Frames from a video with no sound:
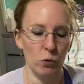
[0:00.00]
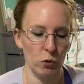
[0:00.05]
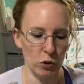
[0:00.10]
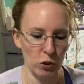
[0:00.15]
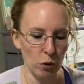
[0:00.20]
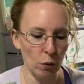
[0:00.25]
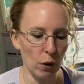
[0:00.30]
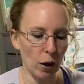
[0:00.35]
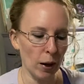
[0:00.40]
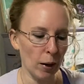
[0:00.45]

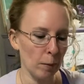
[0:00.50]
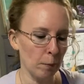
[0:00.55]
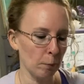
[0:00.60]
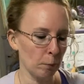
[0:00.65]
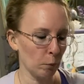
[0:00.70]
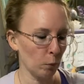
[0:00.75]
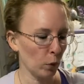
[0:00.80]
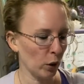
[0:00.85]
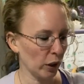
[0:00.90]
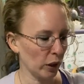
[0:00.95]
So
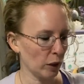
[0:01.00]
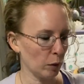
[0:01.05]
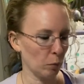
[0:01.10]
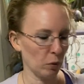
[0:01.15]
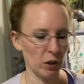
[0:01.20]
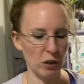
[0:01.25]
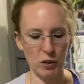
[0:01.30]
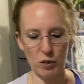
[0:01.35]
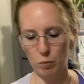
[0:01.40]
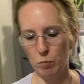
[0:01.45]
I'm wanting to
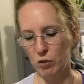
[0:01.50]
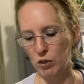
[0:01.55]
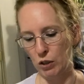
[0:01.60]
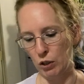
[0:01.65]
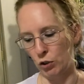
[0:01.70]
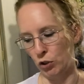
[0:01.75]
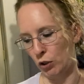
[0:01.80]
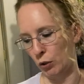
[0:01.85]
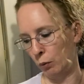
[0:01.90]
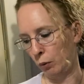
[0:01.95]
bring some
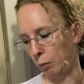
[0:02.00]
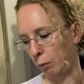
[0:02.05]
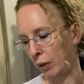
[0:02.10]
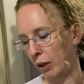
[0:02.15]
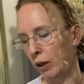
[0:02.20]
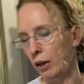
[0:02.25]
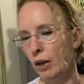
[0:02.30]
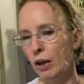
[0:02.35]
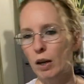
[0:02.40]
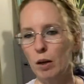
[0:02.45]
stitching with
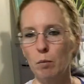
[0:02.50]
me,